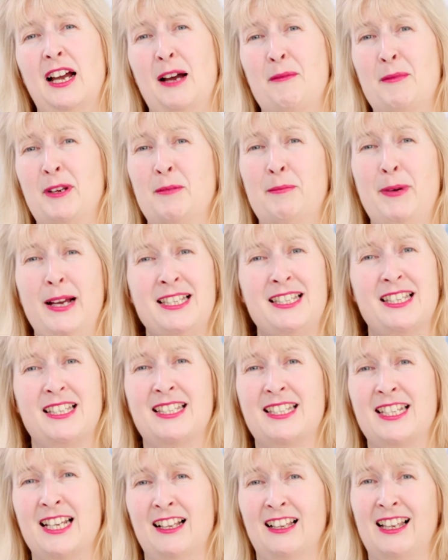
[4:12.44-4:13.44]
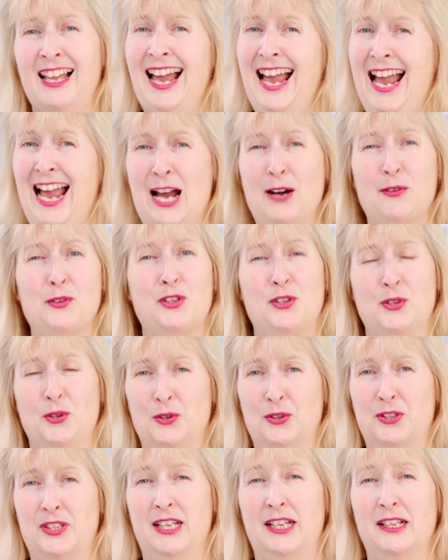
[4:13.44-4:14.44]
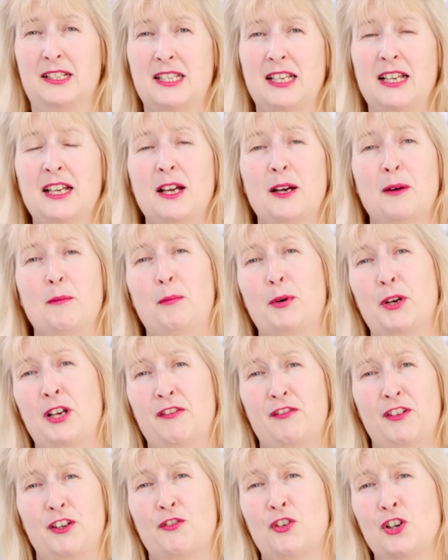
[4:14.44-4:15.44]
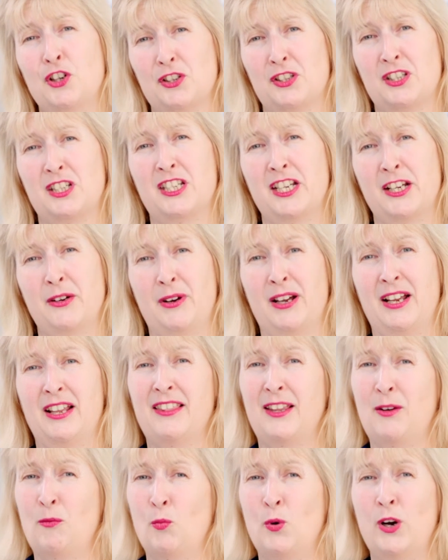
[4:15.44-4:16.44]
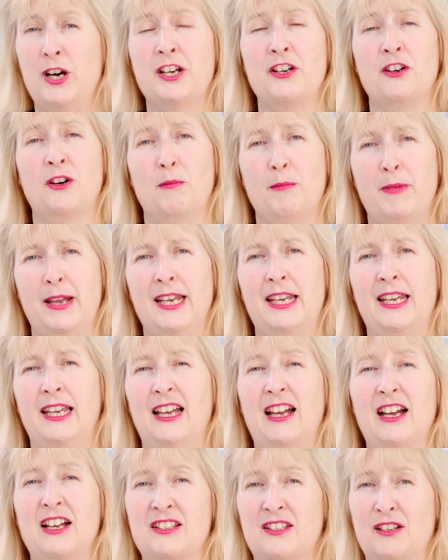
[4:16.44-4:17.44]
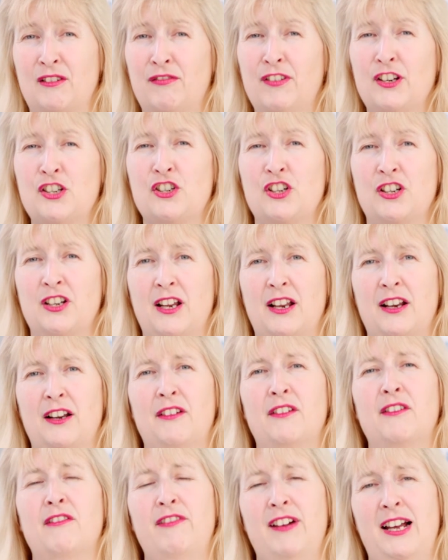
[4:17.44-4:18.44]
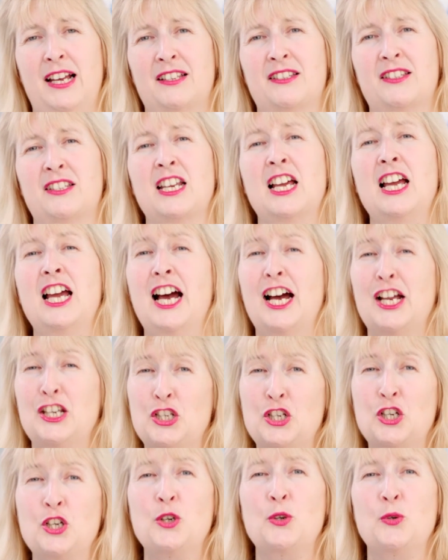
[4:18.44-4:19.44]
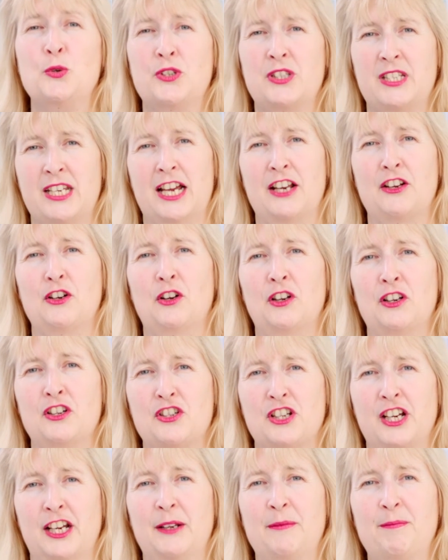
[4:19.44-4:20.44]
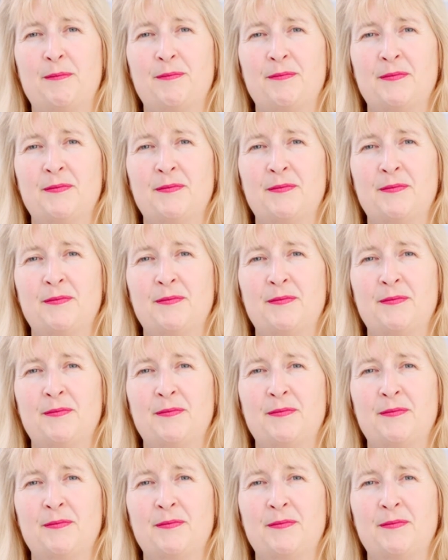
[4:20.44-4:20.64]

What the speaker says: I mean, better still, outsource it. But if you've got to do it, then why not make it as efficient and fast and use technology?